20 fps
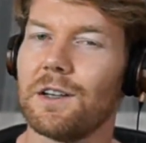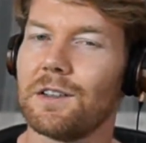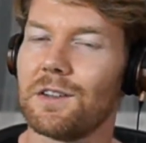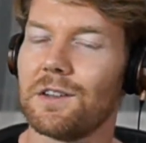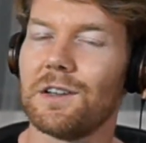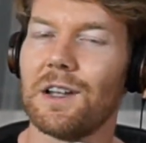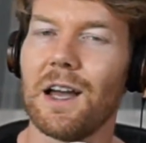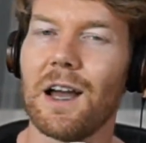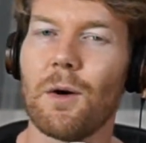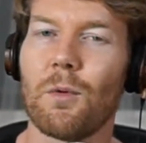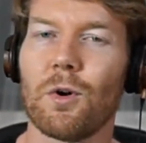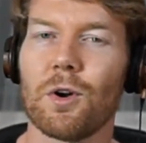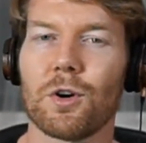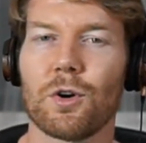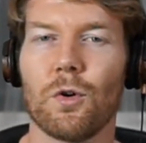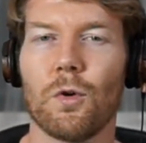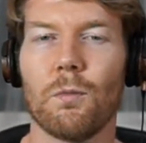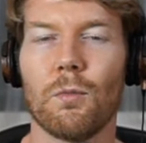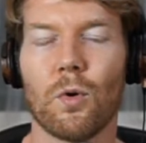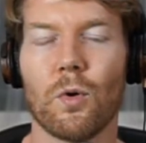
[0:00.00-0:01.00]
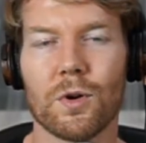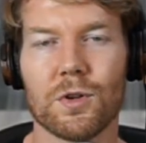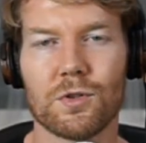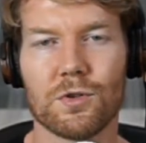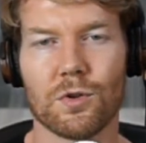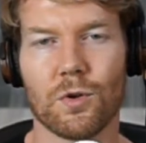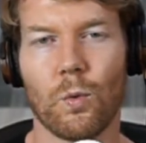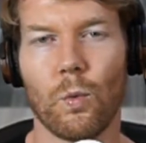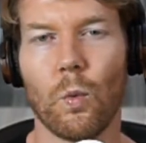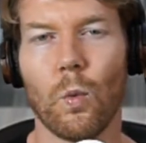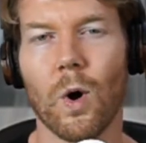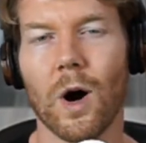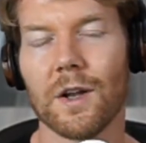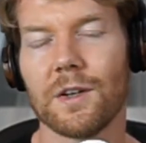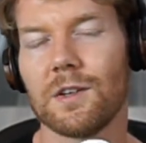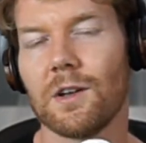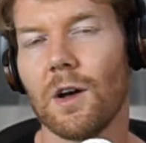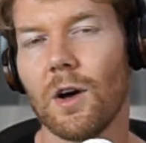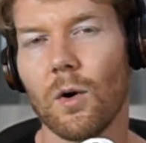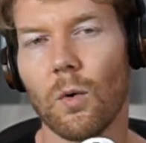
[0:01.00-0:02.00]
Today, I want to go more into the
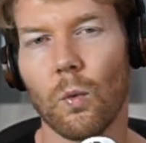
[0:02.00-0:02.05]
what.